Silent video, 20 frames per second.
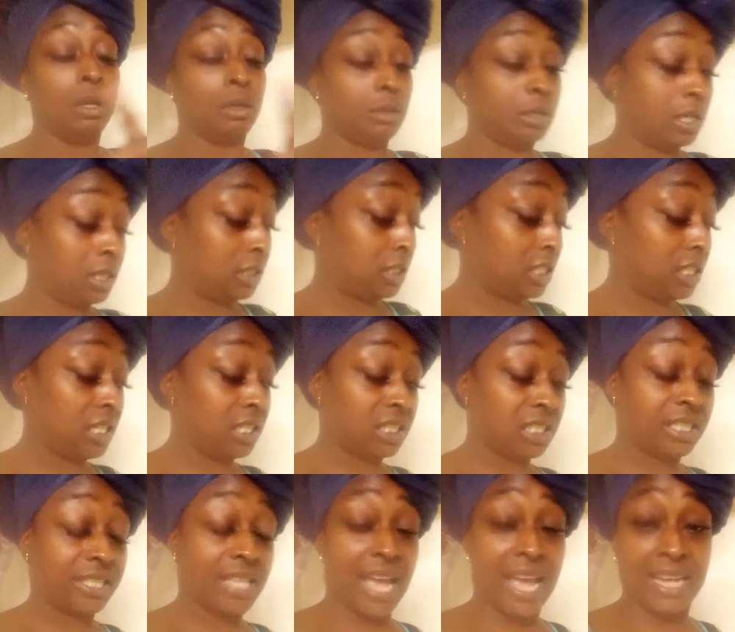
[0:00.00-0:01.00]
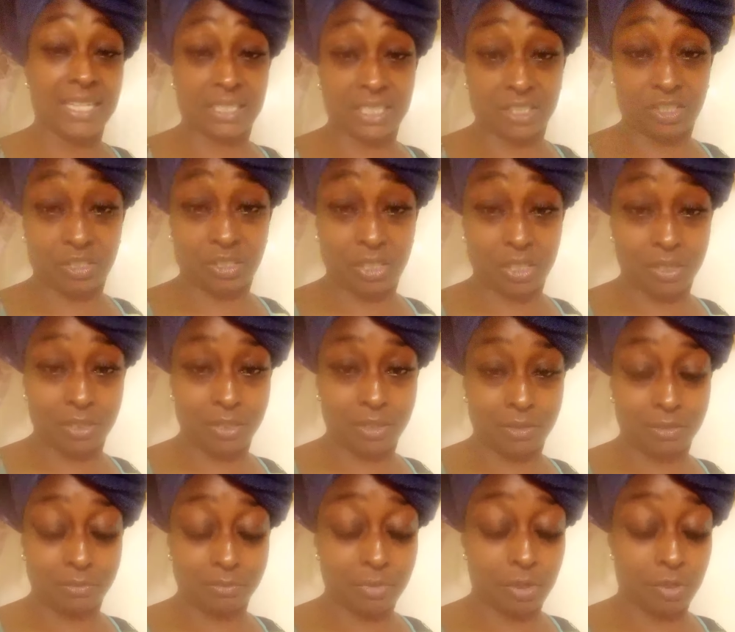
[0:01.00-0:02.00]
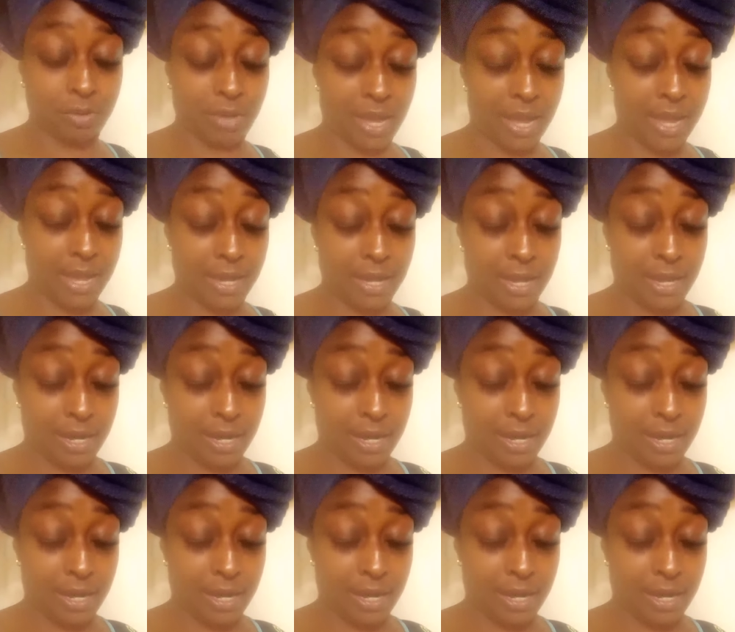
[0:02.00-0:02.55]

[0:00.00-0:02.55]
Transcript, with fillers: Because it'll get the stains out your tub, okay?